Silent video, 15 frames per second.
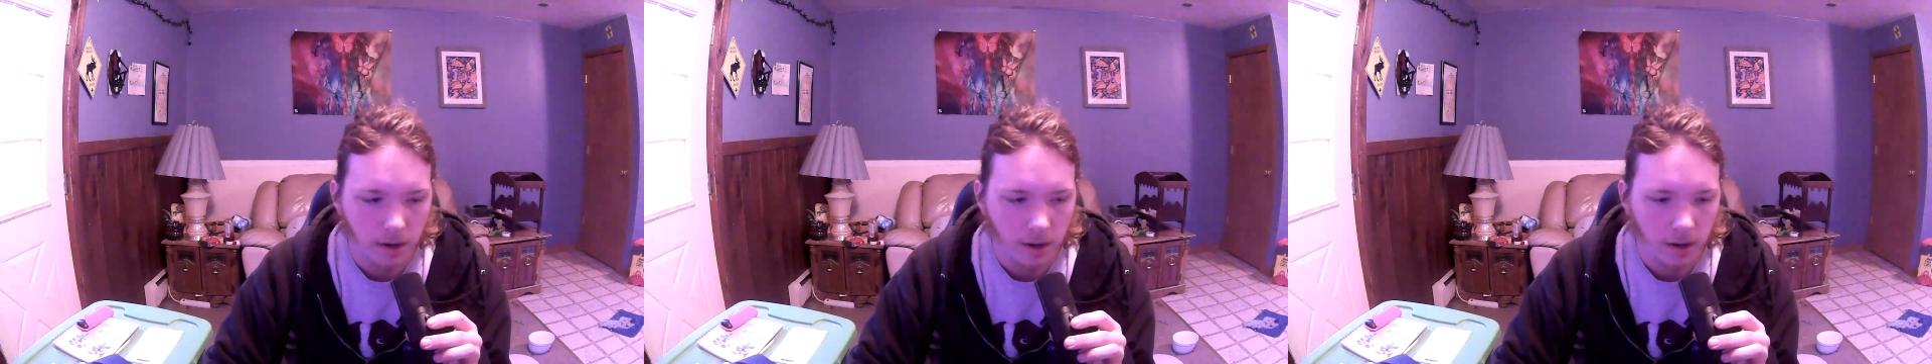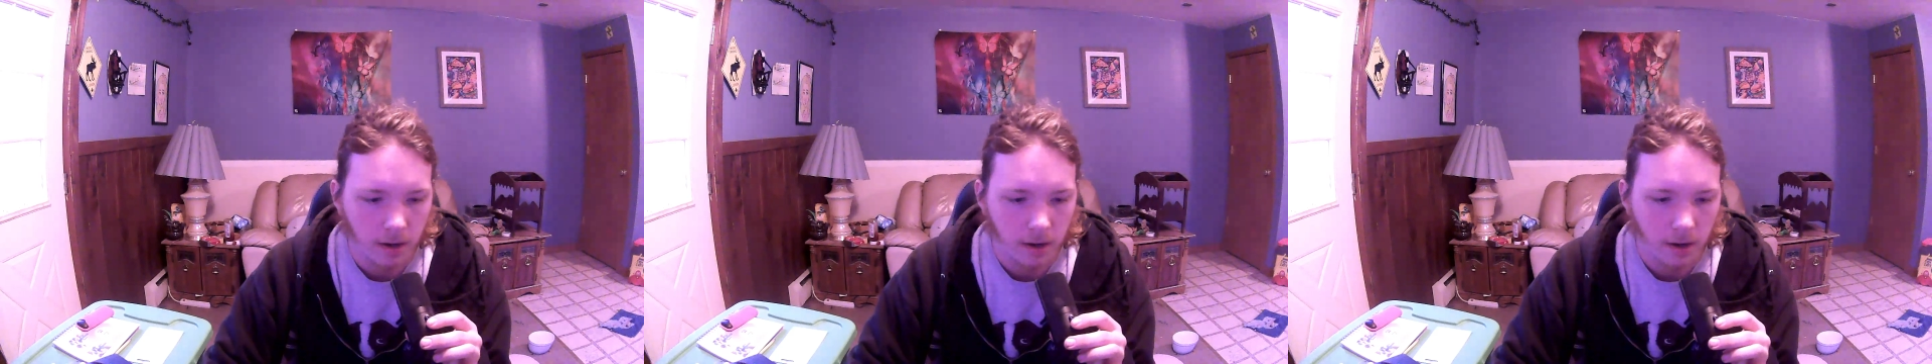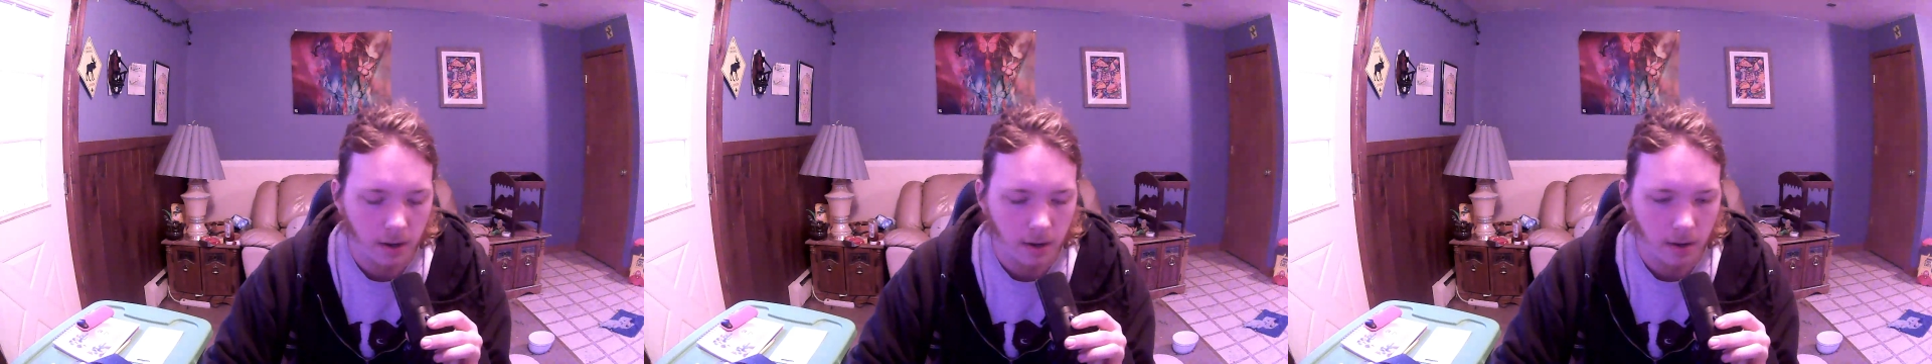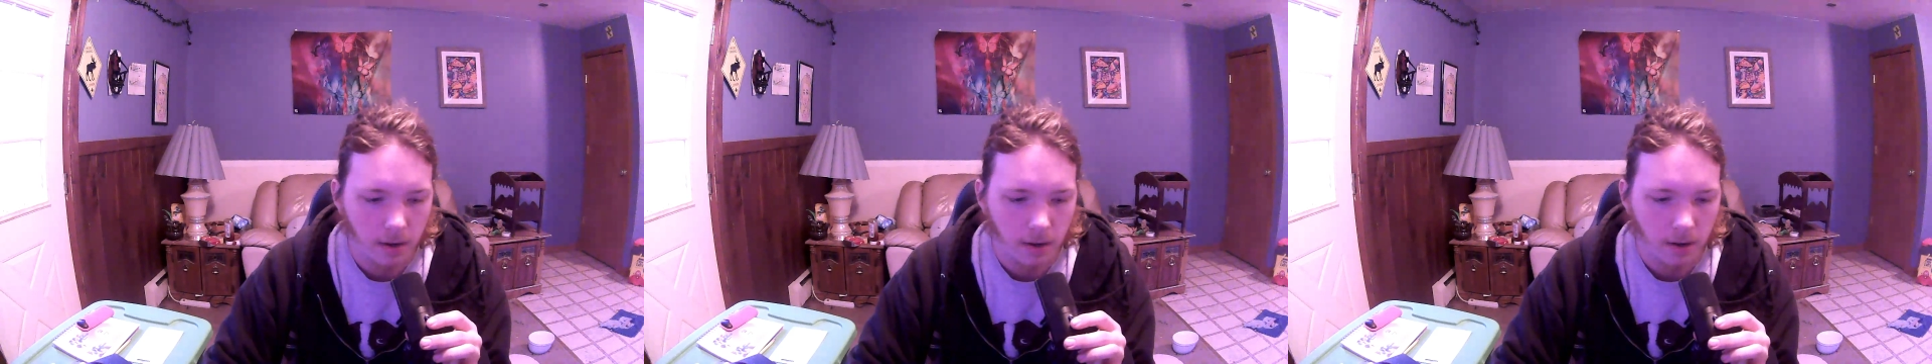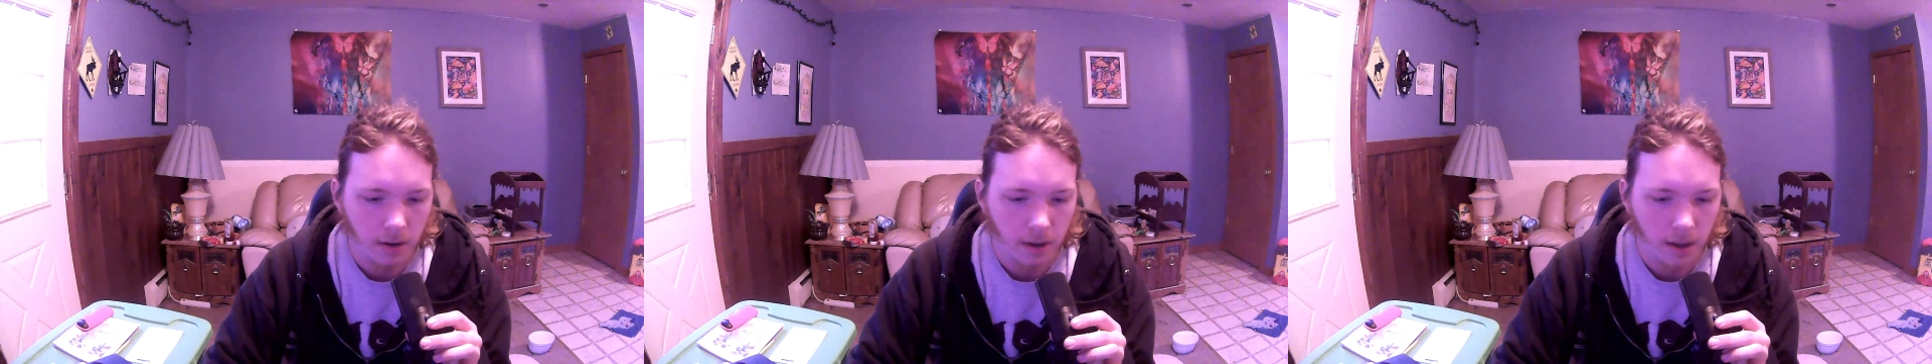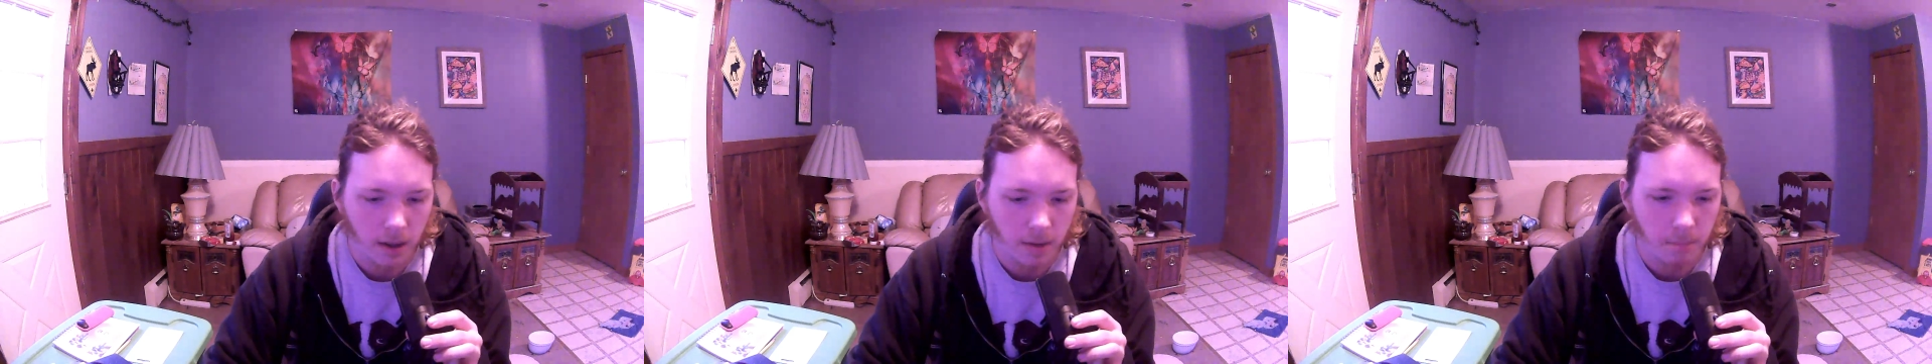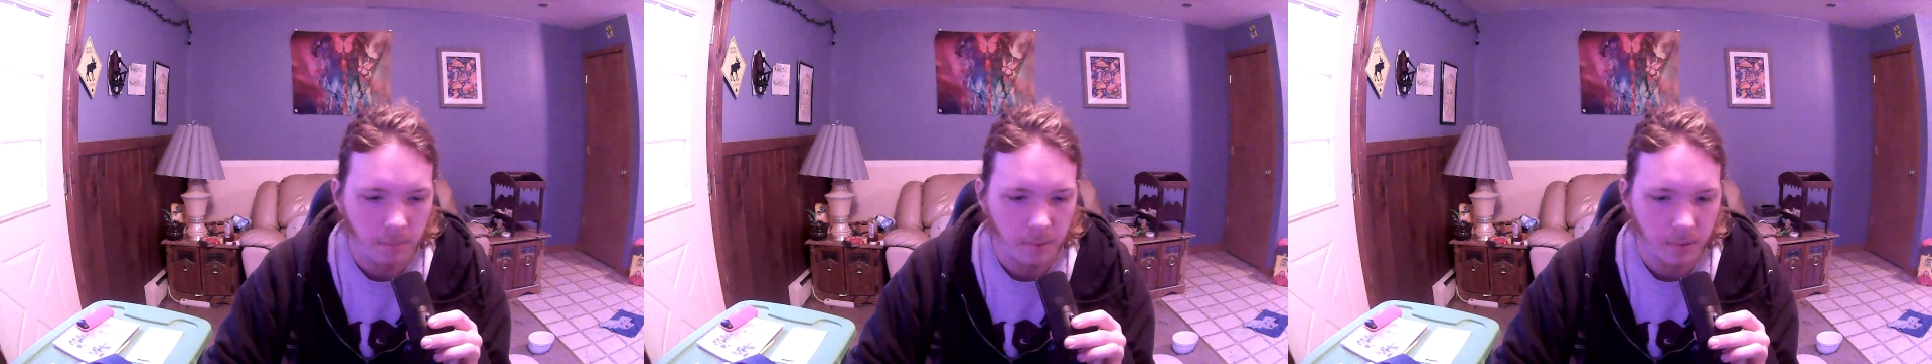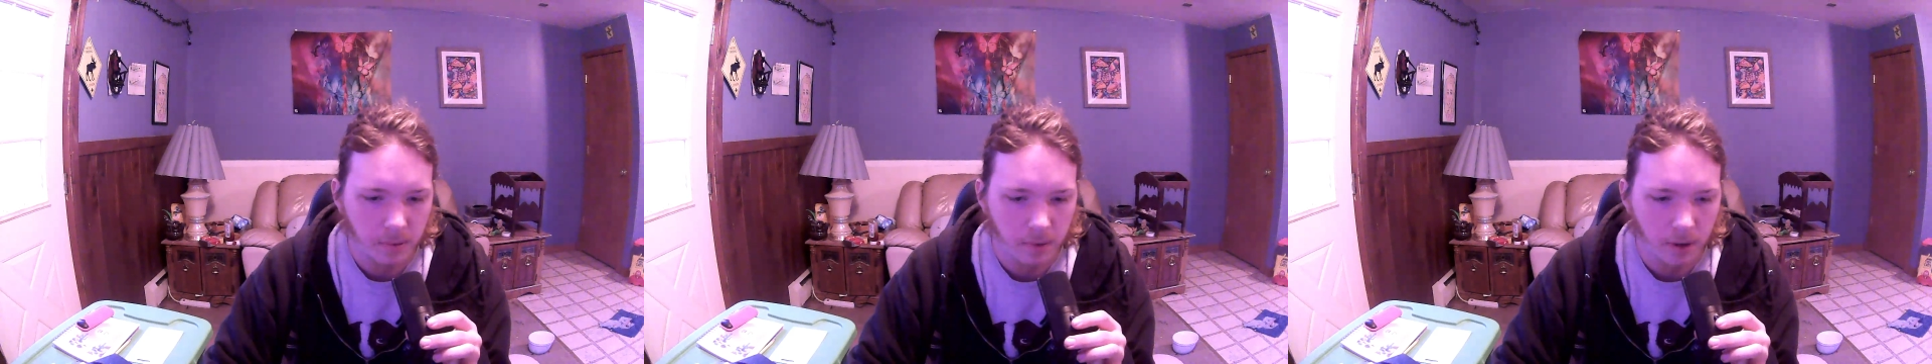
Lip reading: Like hemp